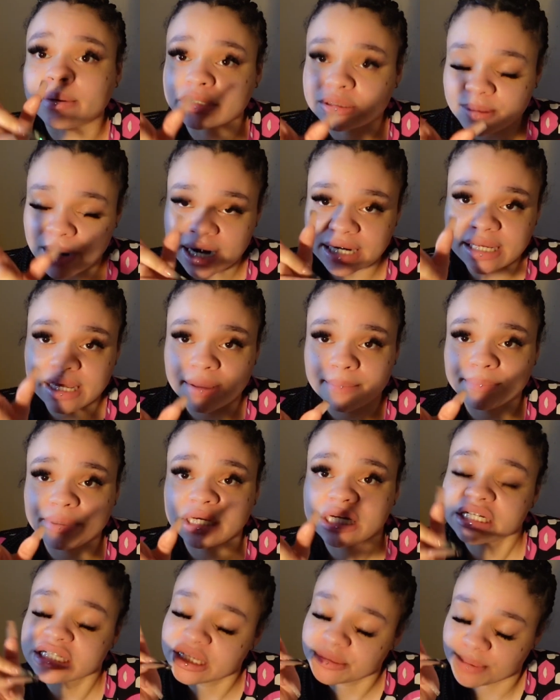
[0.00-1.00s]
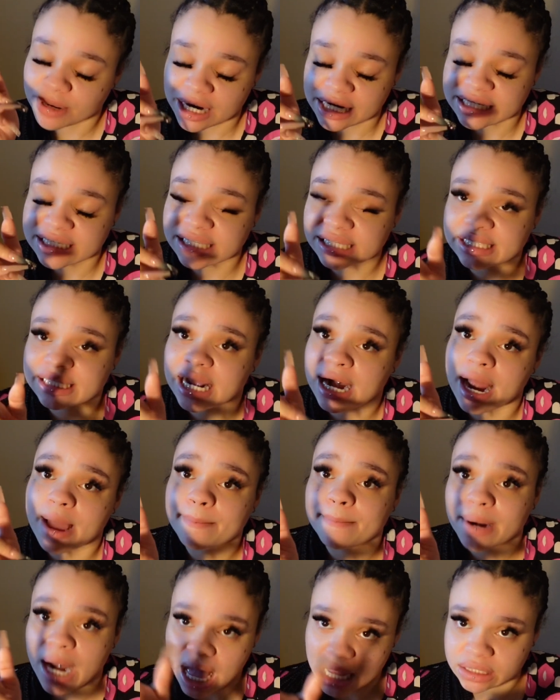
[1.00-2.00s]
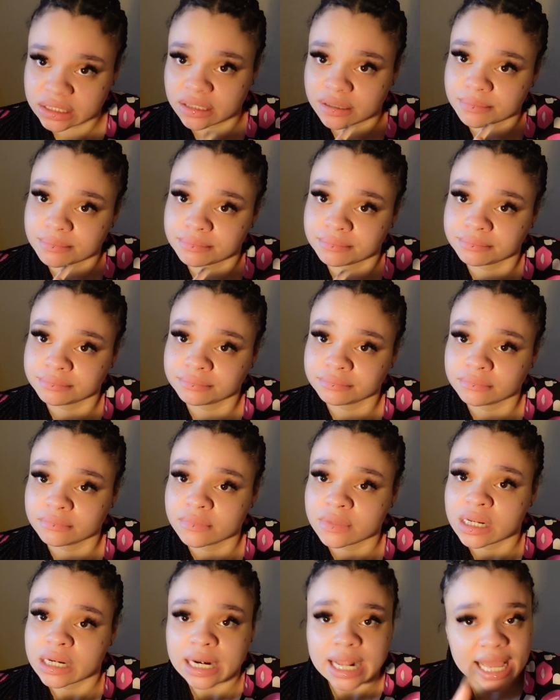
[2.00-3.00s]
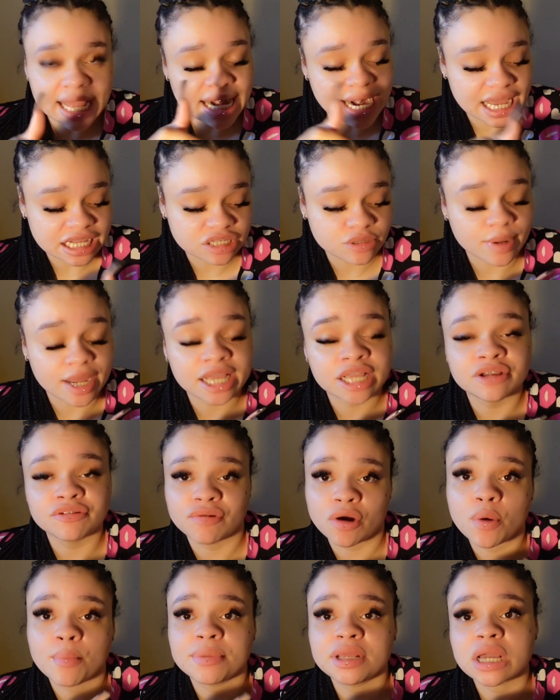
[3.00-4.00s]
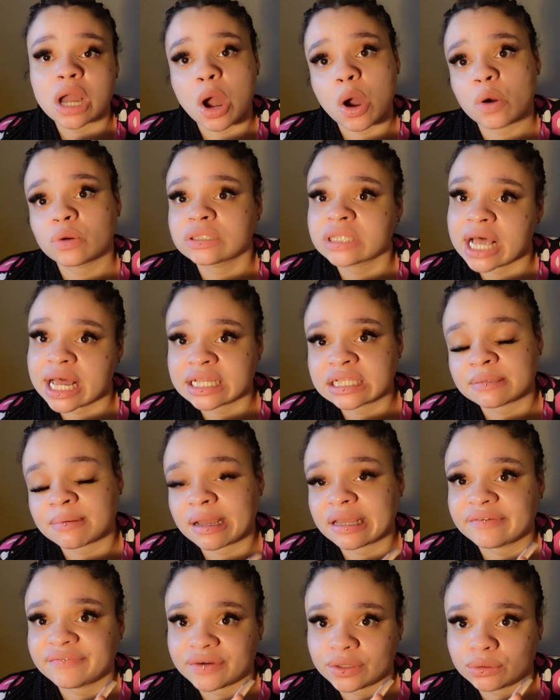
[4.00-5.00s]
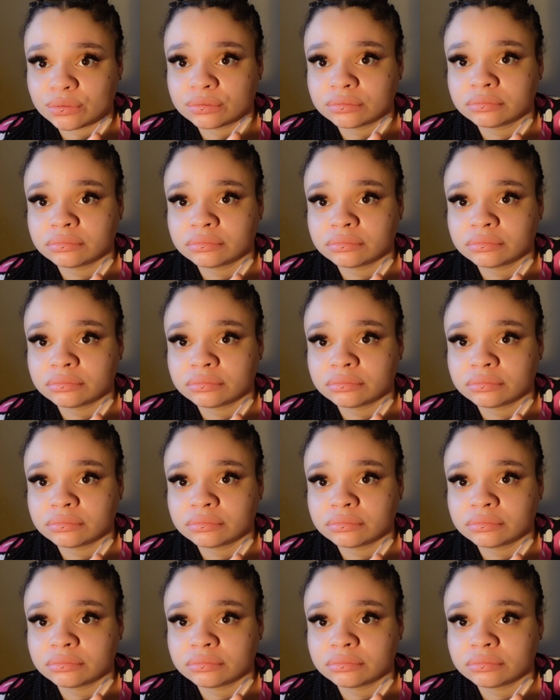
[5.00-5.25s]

was probably him because he probably seen that I blocked him. And that's why he wrote me, oh, text my phone.